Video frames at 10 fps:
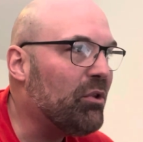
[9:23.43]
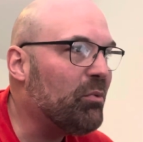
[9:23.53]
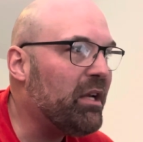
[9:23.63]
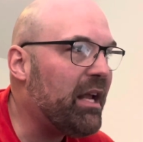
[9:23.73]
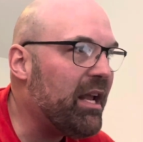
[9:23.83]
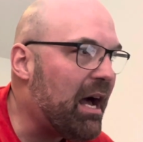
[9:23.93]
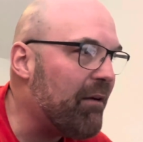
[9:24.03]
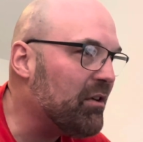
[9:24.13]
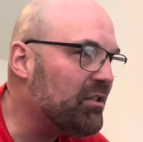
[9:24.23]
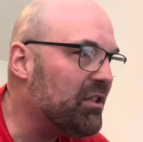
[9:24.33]
to 3 day
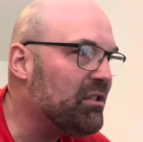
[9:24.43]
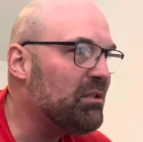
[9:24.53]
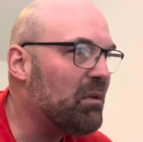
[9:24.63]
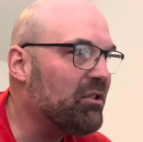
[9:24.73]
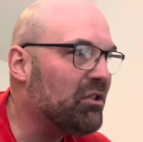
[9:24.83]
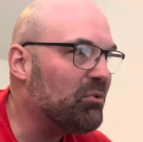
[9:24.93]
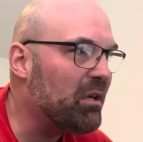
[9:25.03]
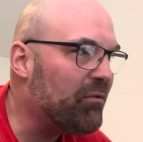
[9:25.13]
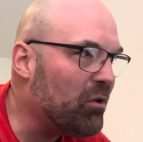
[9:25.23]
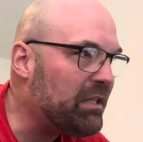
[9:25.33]
conferences as much as 3
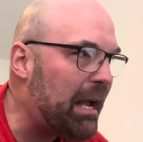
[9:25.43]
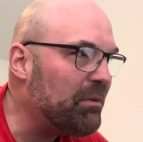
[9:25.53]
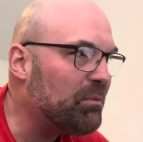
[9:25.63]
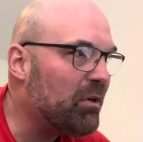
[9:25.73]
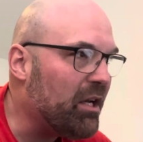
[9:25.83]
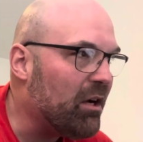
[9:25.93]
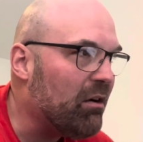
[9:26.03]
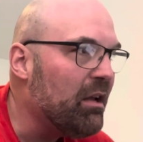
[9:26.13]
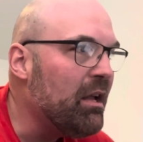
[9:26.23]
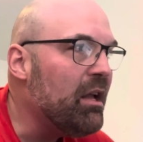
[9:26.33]
or 4 times per year,